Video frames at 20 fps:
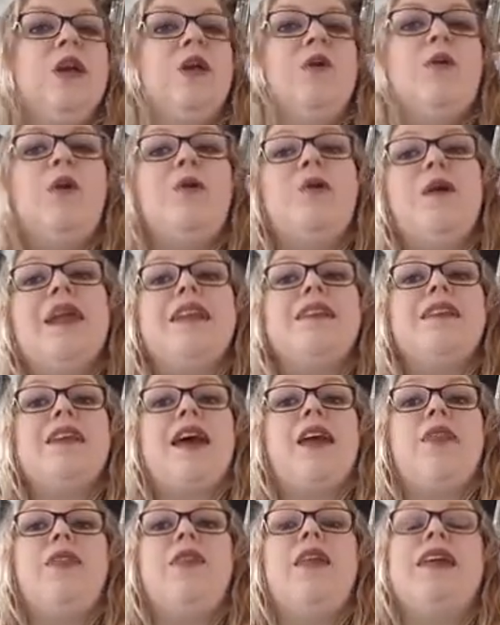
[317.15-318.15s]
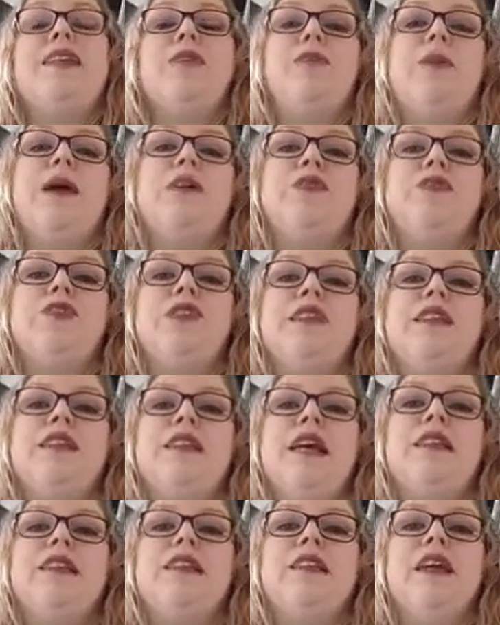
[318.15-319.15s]
Well, what is that? That's boundaries.
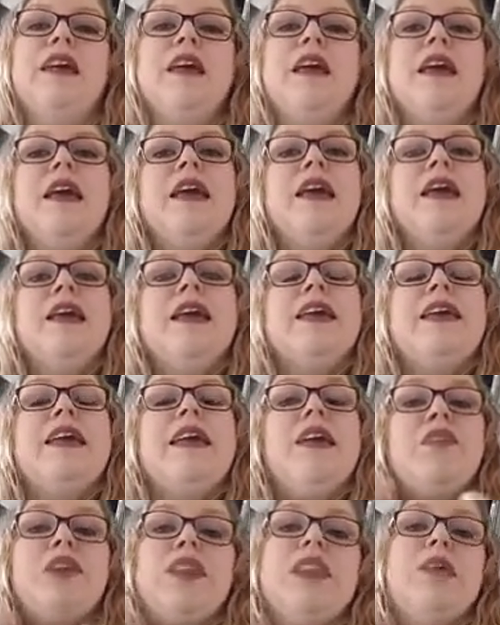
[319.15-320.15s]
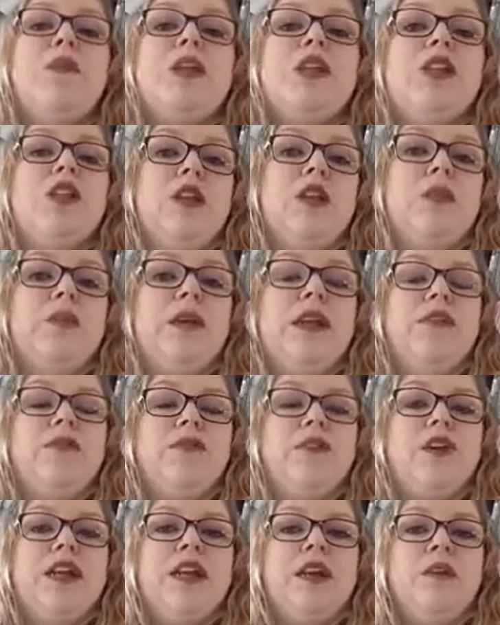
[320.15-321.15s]
That's giving them a little bit of
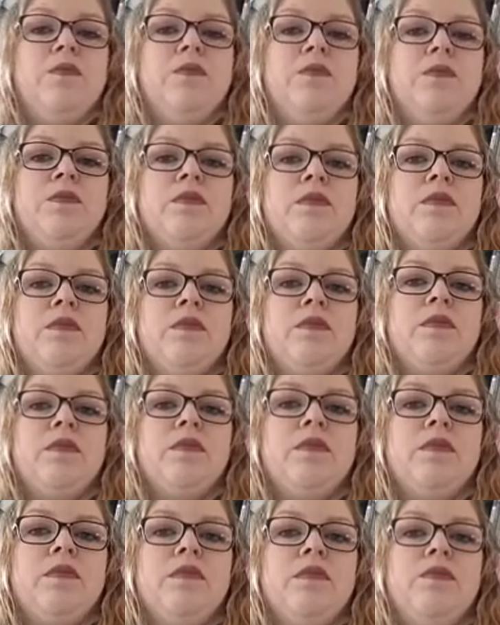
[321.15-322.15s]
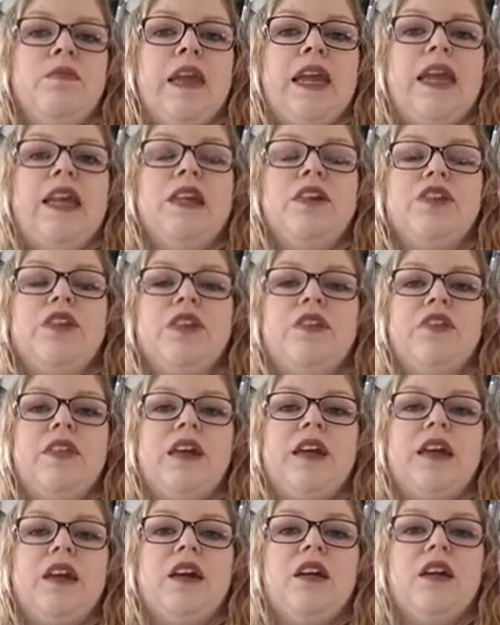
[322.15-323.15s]
freedom, making sure
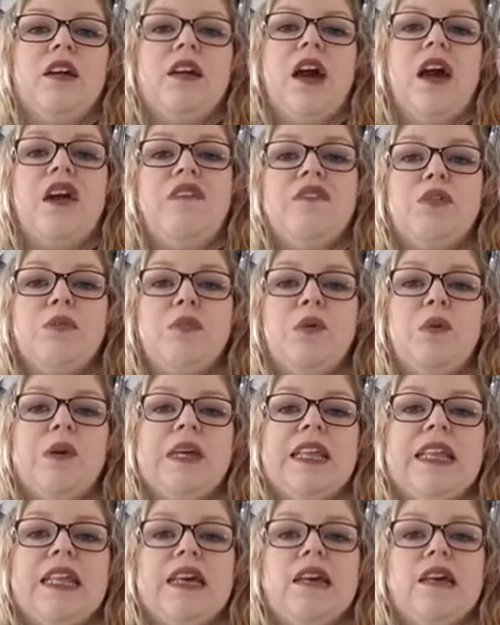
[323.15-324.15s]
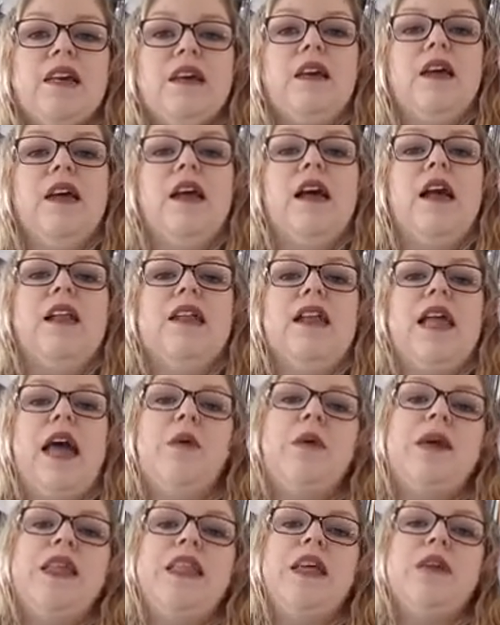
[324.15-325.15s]
they're comfortable with it,
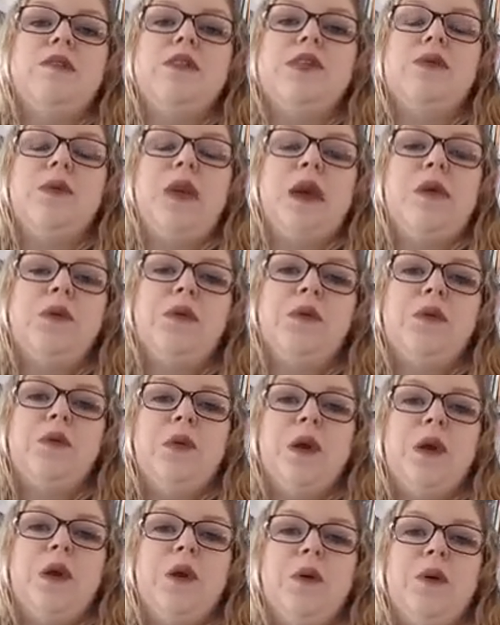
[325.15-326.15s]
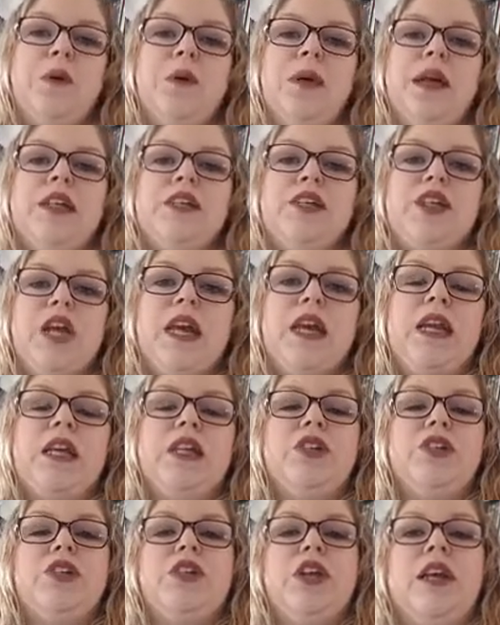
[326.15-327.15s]
allowing them to be able to grow and
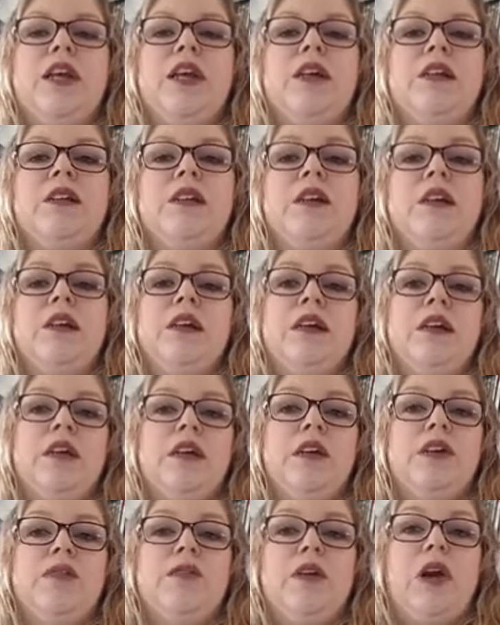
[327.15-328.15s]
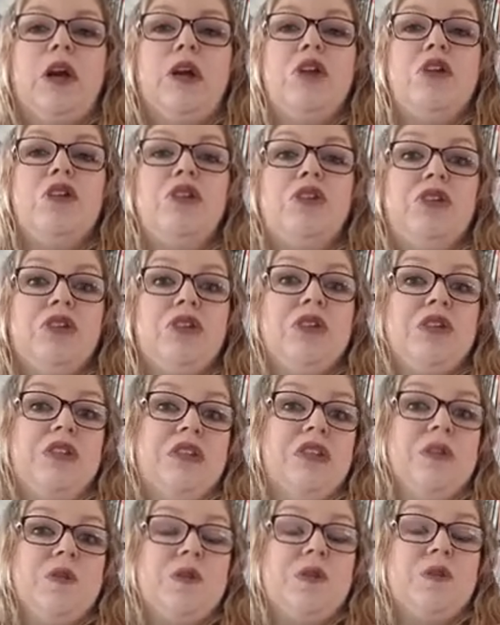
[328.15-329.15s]
change and earn
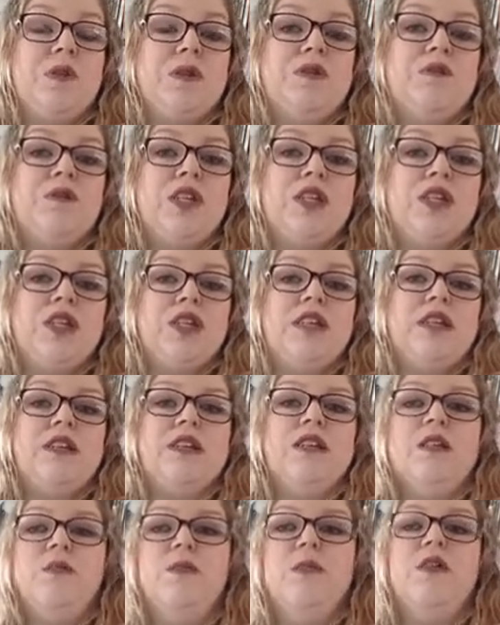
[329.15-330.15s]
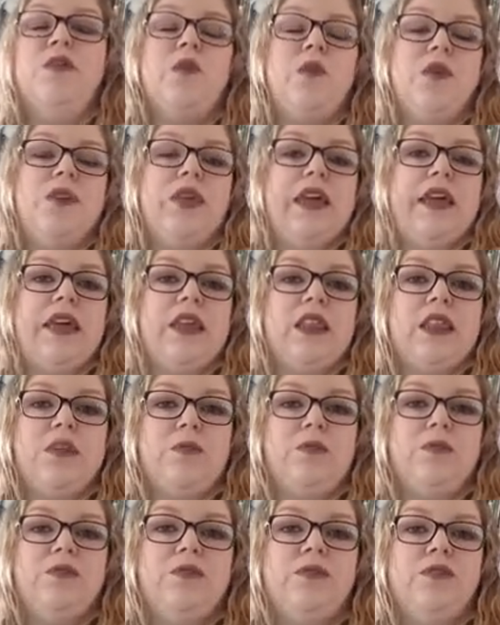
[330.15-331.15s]
those privileges before they get
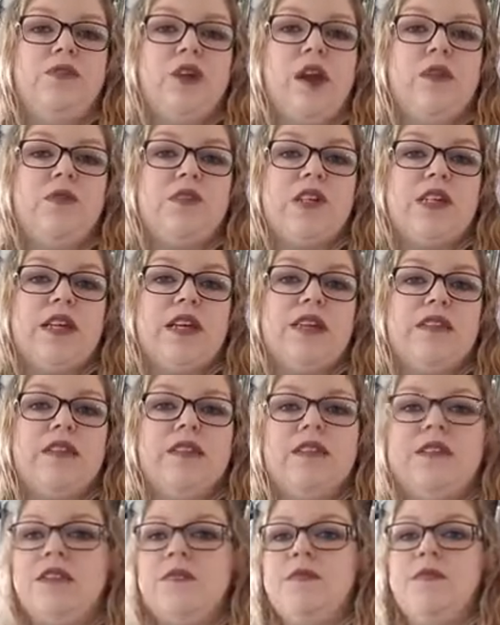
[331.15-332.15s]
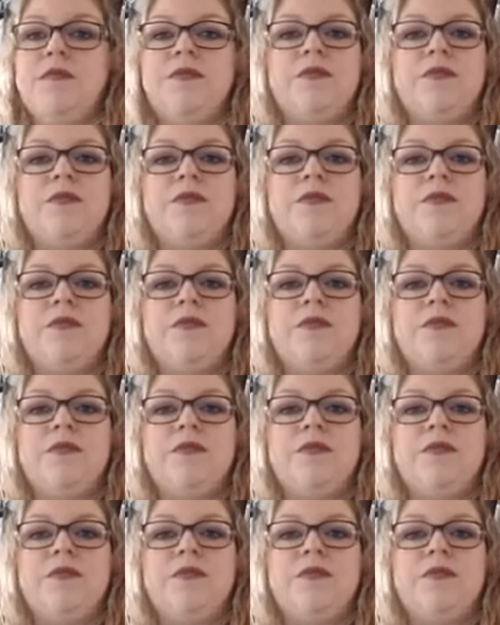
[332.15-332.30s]
the driver's license.